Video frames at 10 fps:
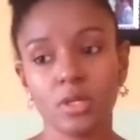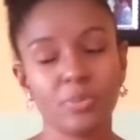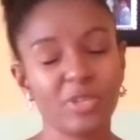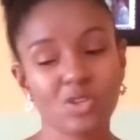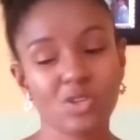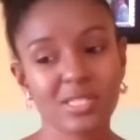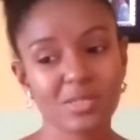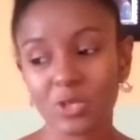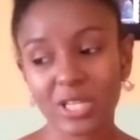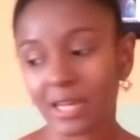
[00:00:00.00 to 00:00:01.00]
Because
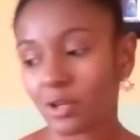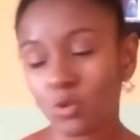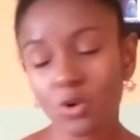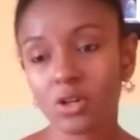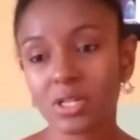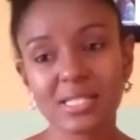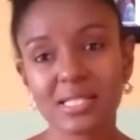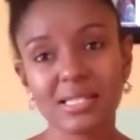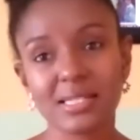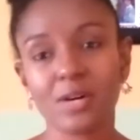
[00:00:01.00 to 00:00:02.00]
we can no longer
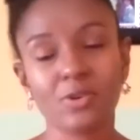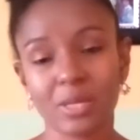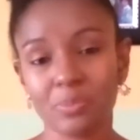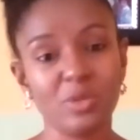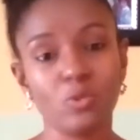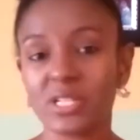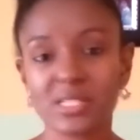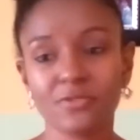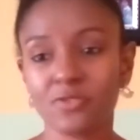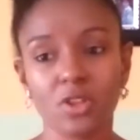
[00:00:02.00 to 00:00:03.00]
sit down and be
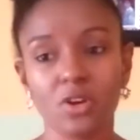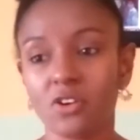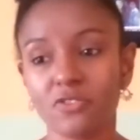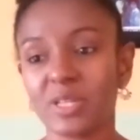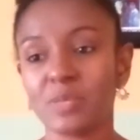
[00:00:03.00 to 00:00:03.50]
waiting for the government,